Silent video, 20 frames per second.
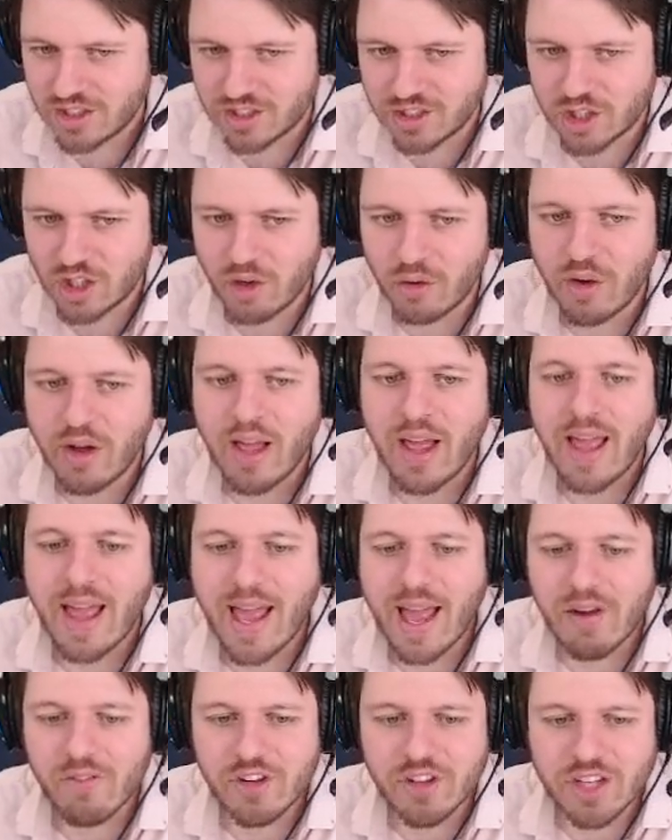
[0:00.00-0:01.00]
So
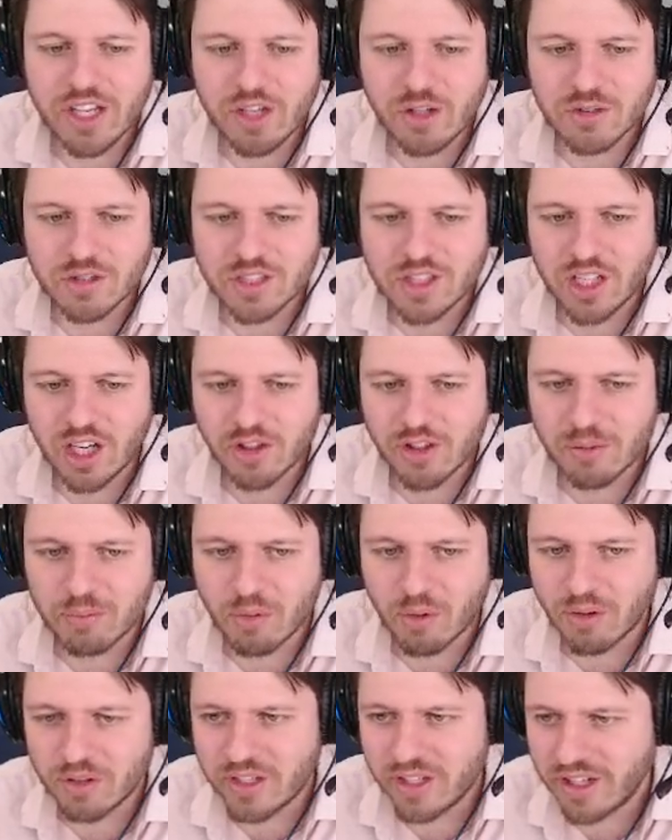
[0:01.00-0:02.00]
everything you see on the
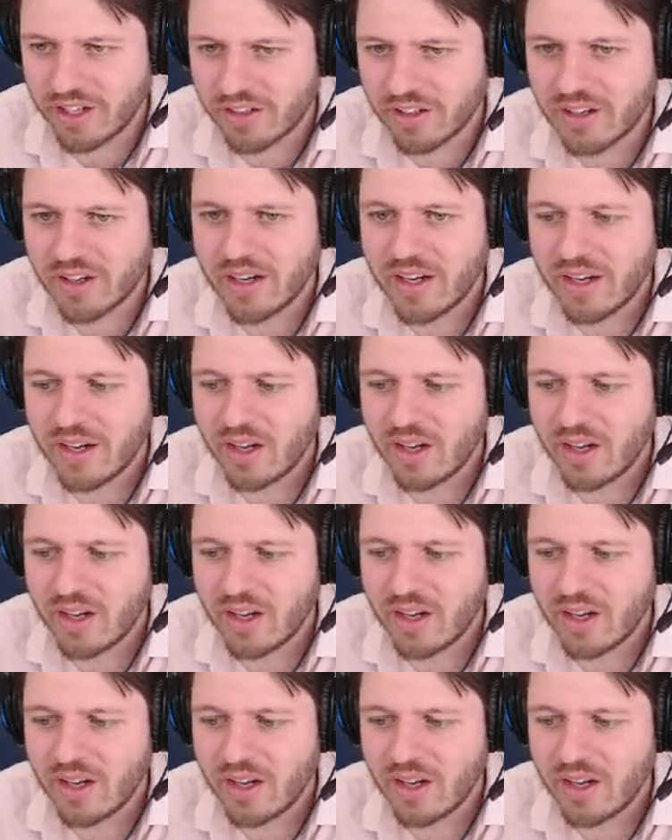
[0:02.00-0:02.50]
board here